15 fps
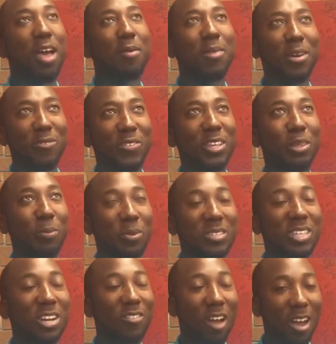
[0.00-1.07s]
About 50%
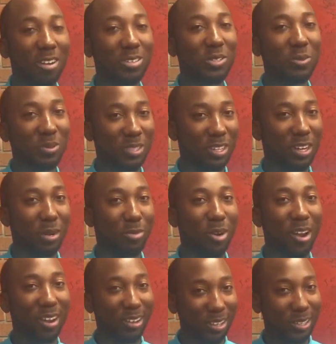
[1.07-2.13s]
of honor students study
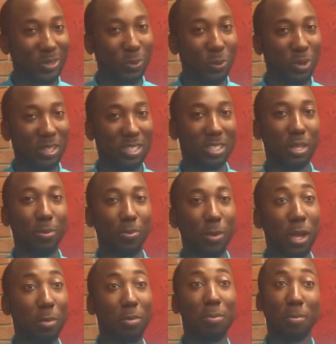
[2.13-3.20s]
abroad at least once
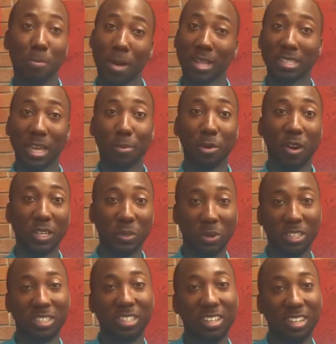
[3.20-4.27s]
by the time of
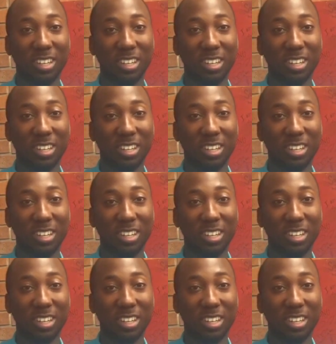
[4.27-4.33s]
graduation.